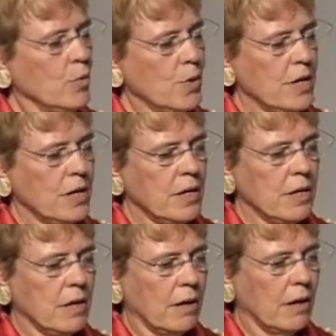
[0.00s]

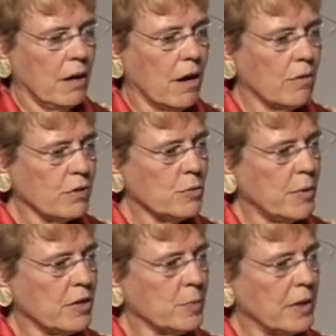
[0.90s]
We are
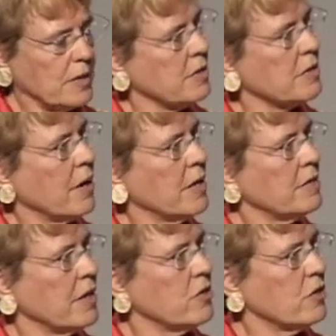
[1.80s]
responsible as a
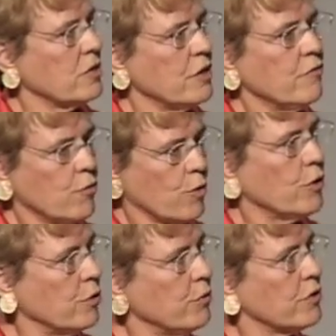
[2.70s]
science agency for new